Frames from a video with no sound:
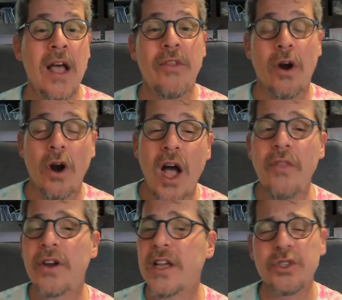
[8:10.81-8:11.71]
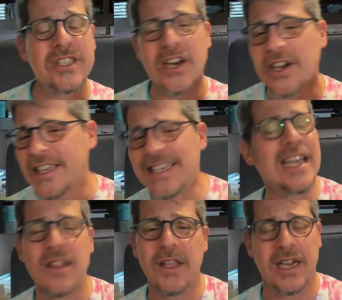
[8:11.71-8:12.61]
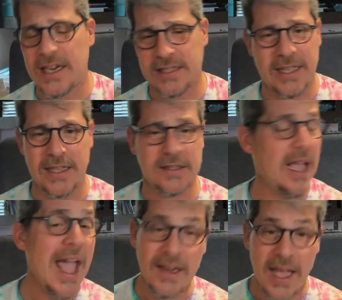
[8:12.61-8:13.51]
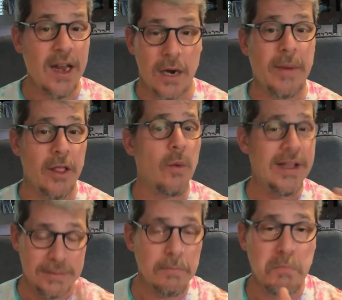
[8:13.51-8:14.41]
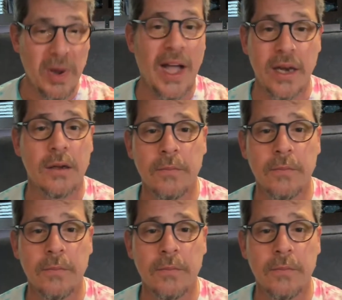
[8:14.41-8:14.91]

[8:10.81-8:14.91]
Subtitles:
There are other countries that are kicking the United States and Canada, by the way, butt